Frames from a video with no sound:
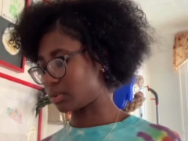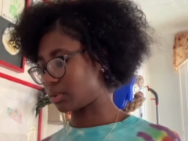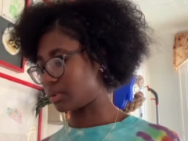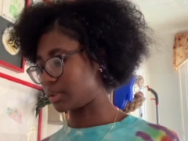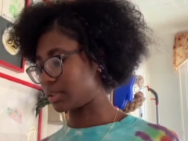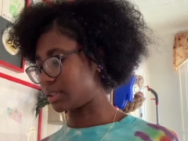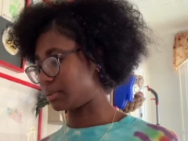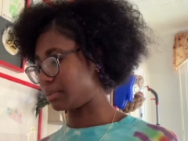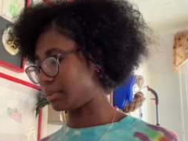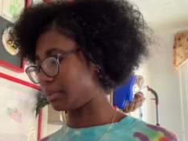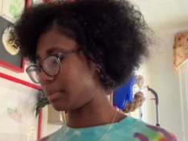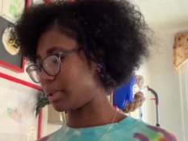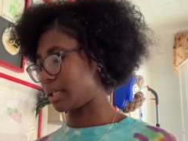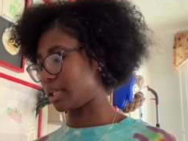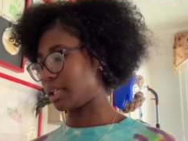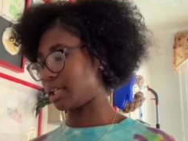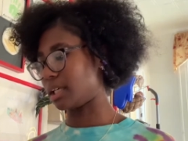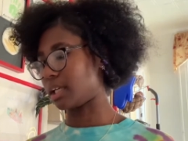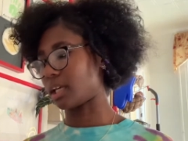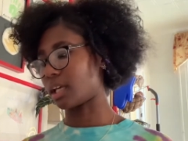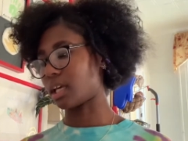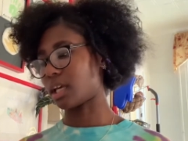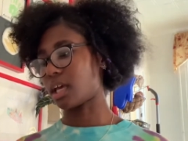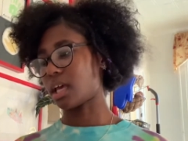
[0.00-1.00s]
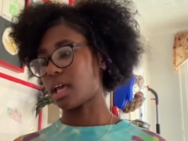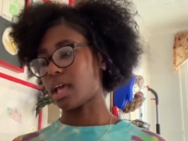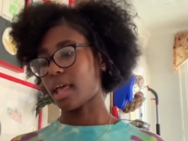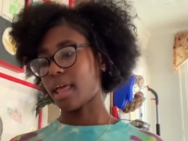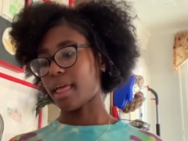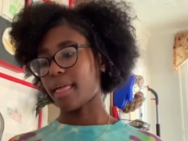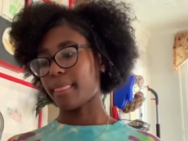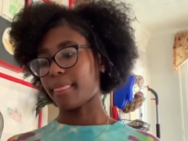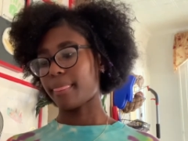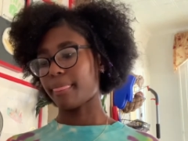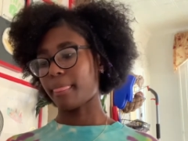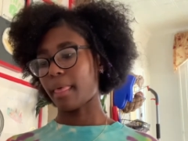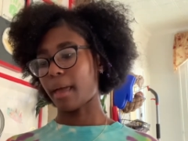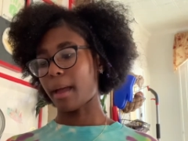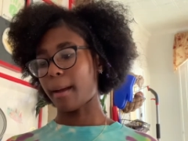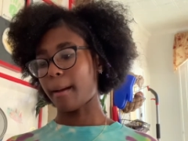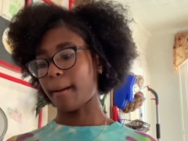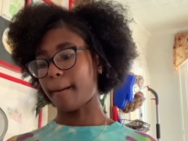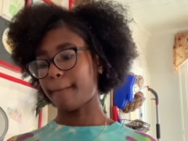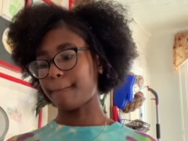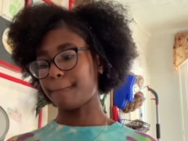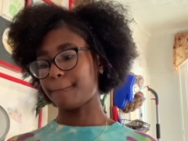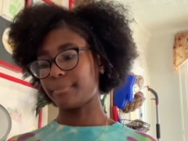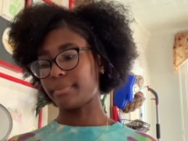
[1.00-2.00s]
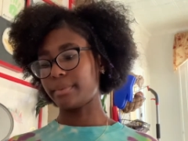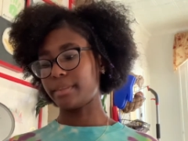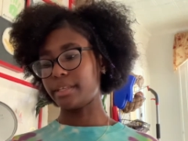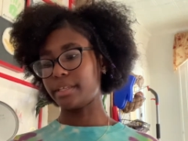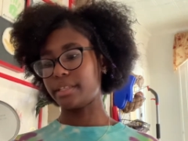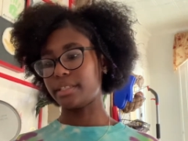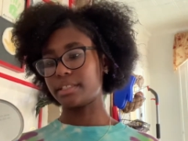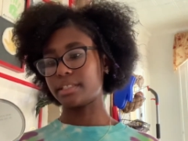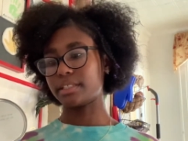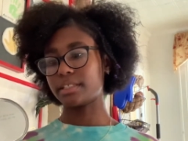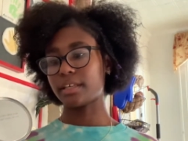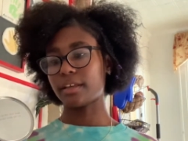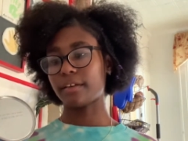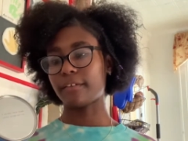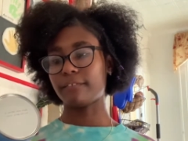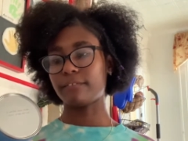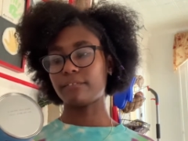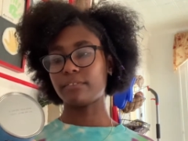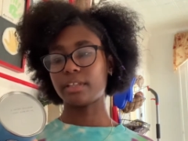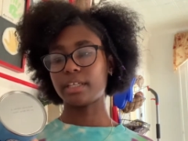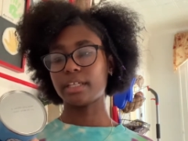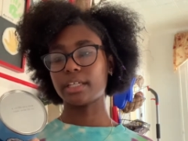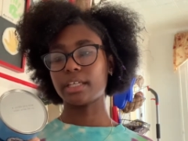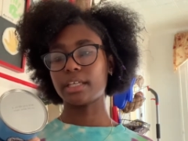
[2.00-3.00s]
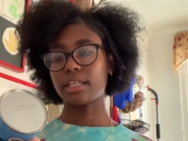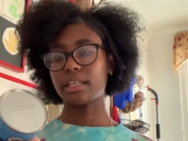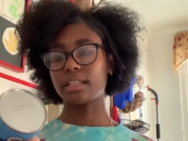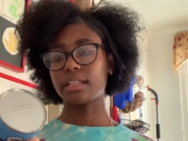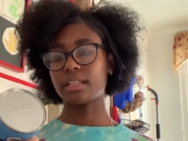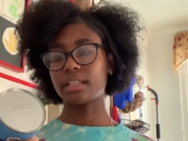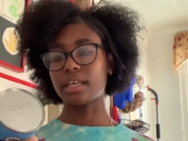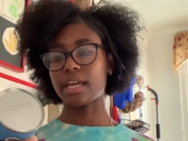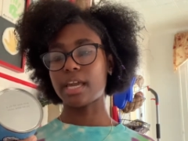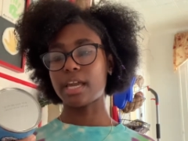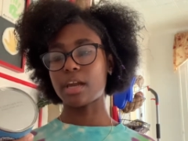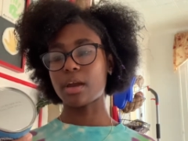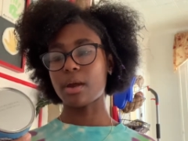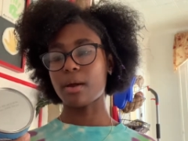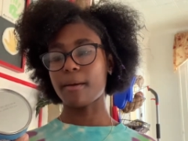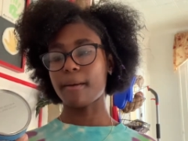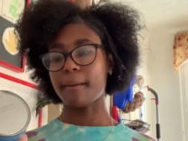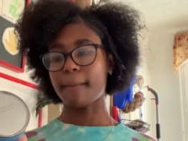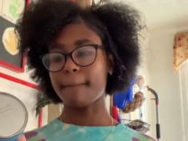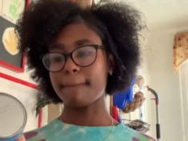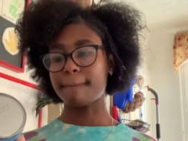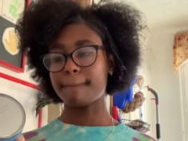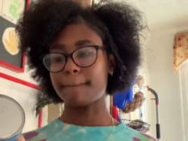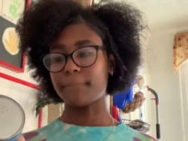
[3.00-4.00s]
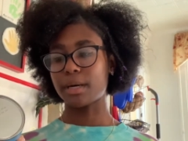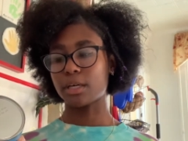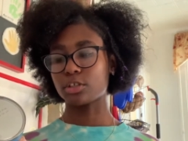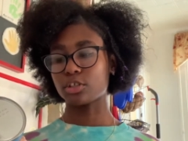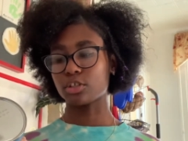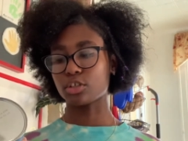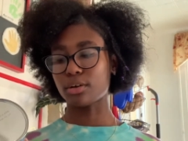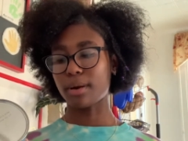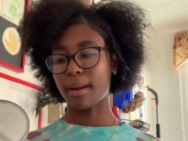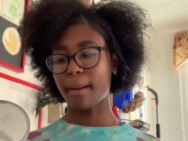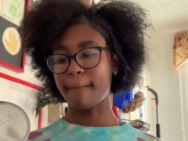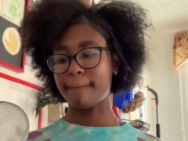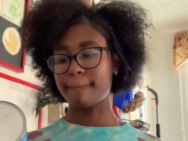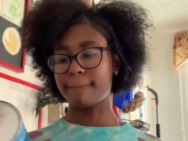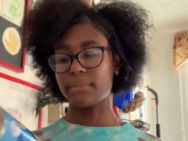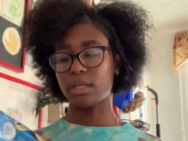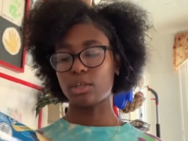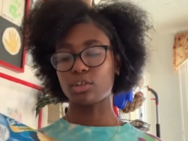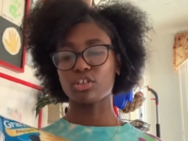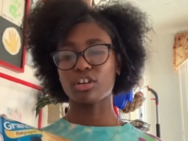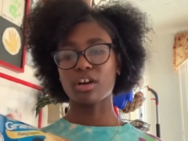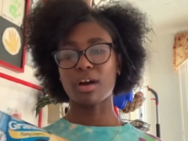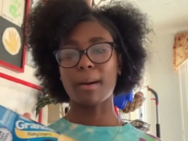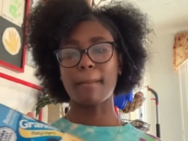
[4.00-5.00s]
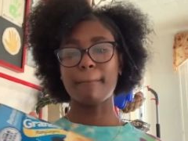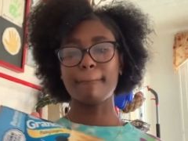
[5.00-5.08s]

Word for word: going to be making um, these flaky layer buttermilk